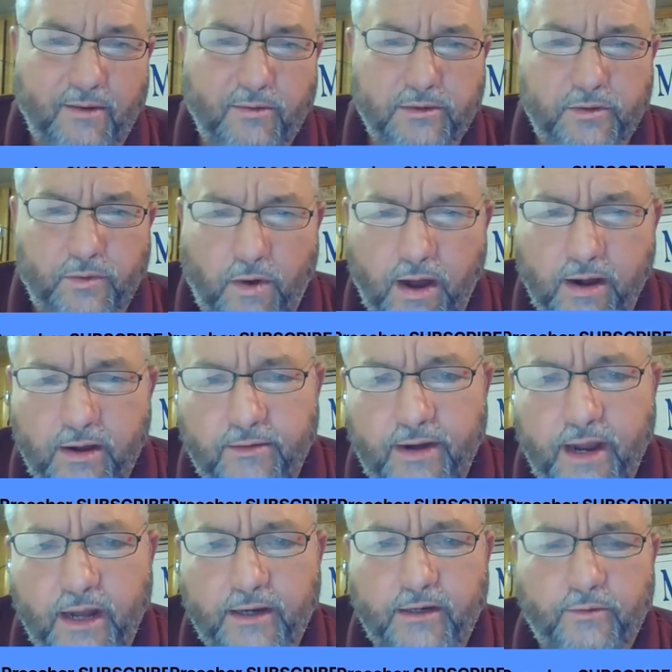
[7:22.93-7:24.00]
was wandering
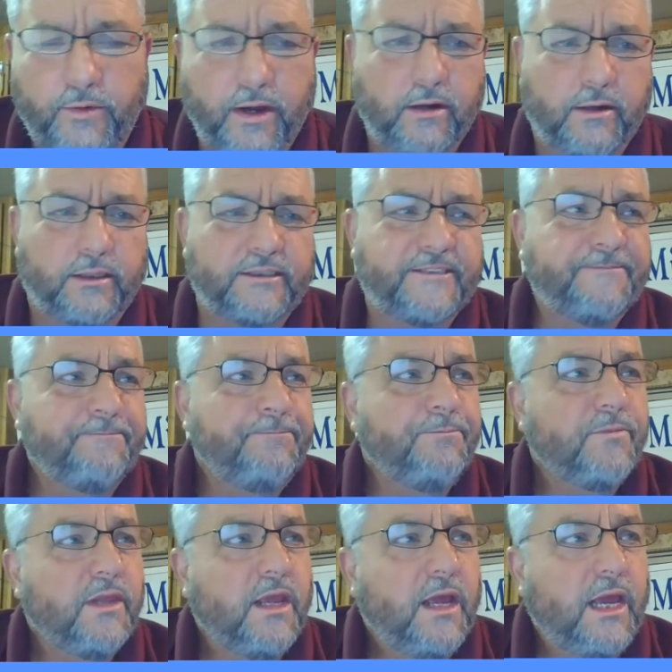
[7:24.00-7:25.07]
around in the wilderness,
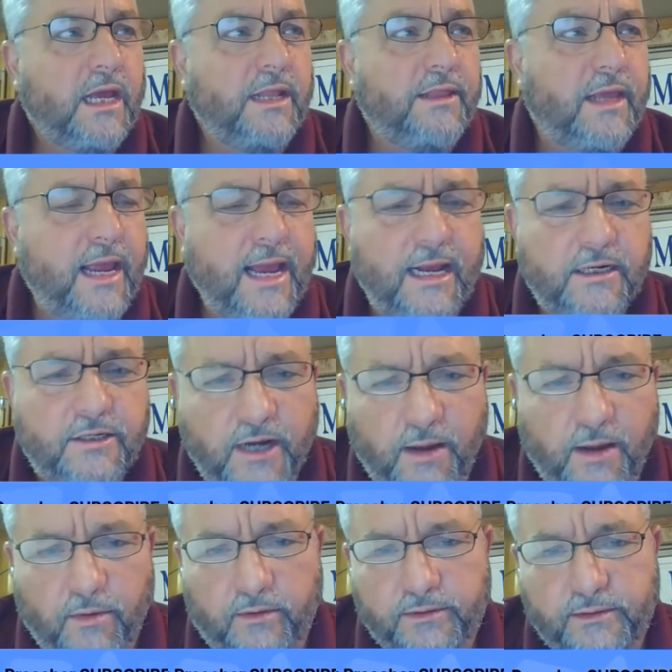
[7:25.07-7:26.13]
and they had
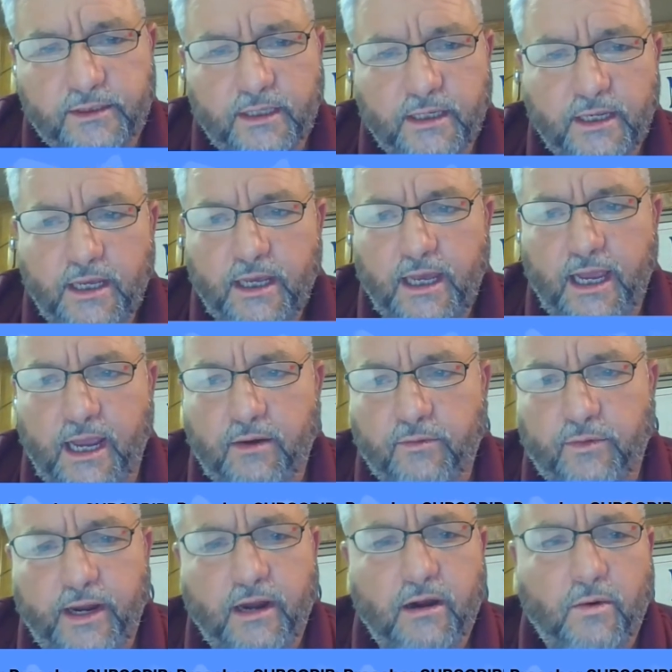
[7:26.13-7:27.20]
troubles. And
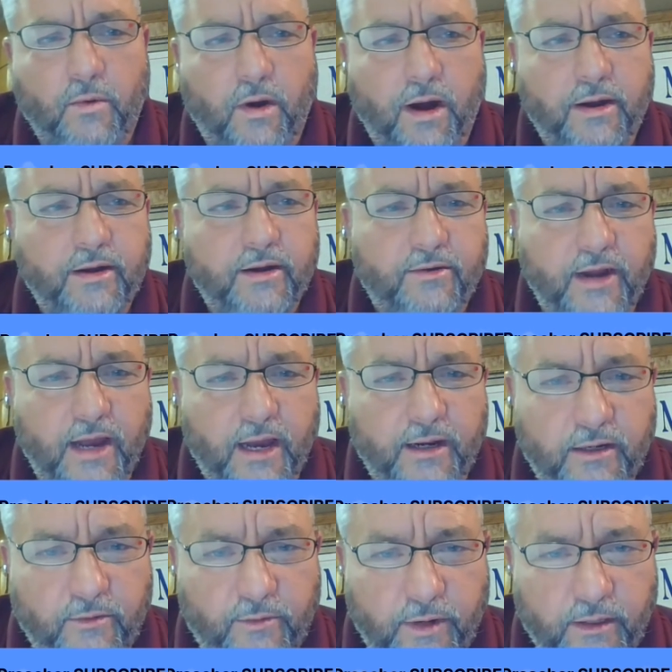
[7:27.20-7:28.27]
we are wandering around
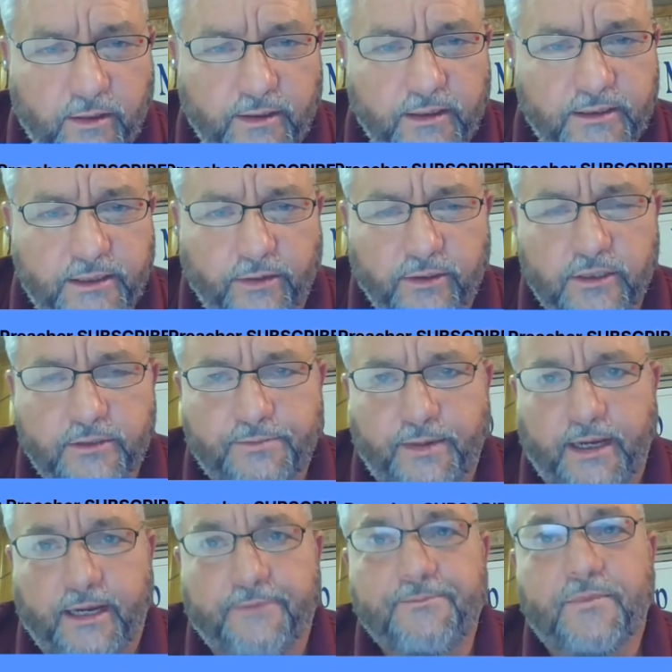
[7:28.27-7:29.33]
in the wilderness, so to
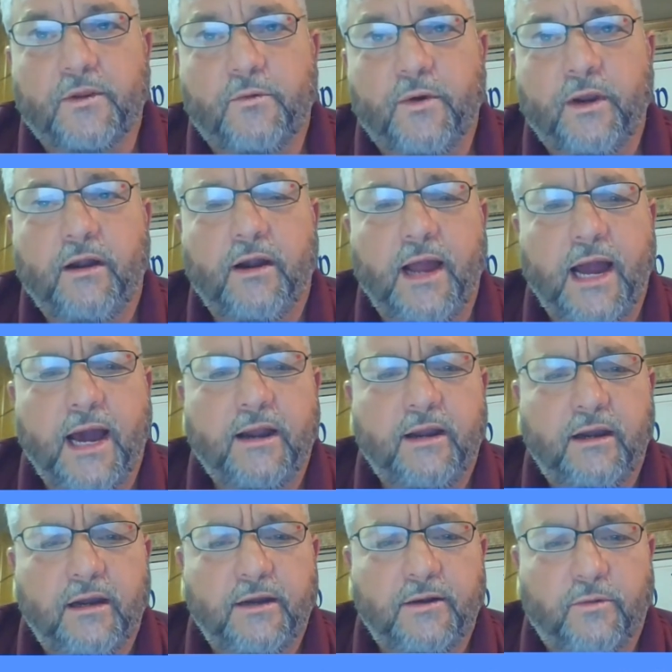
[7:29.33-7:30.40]
speak. We are out
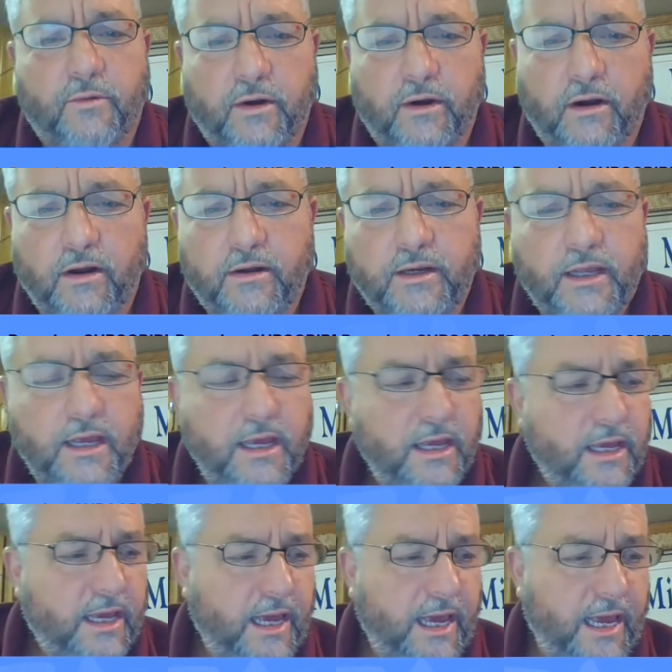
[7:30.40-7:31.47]
here in the world,
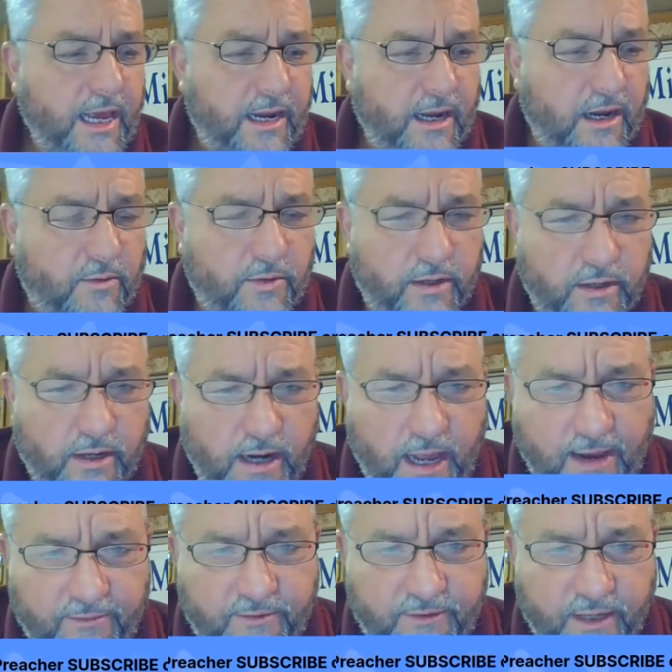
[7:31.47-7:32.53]
and uh, we're going to
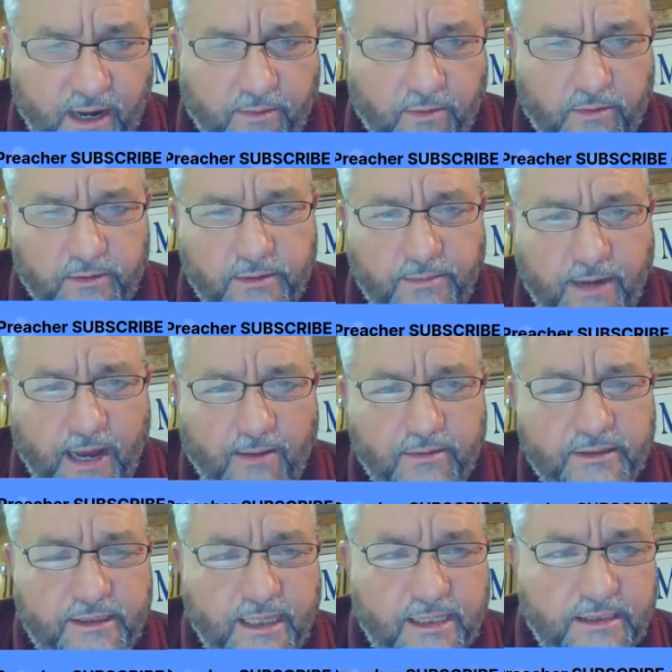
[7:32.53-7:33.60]
have troubles. The Bible
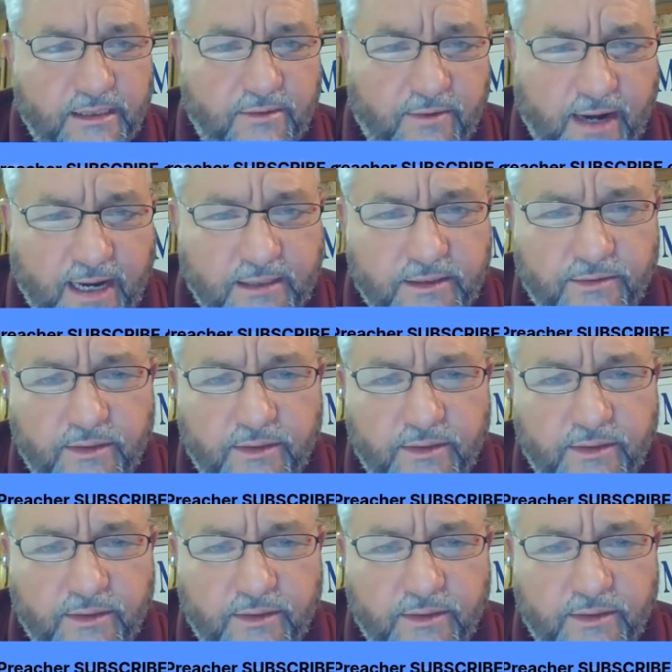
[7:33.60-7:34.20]
says it rains on